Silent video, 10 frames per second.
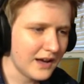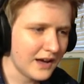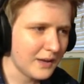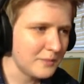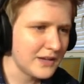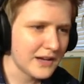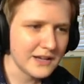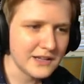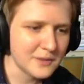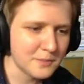I mean, I
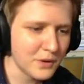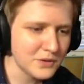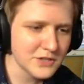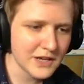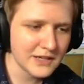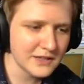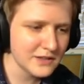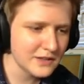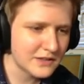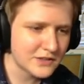need the potion. I need
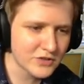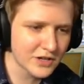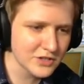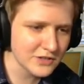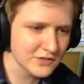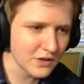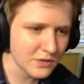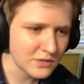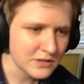the instructions now we though. Should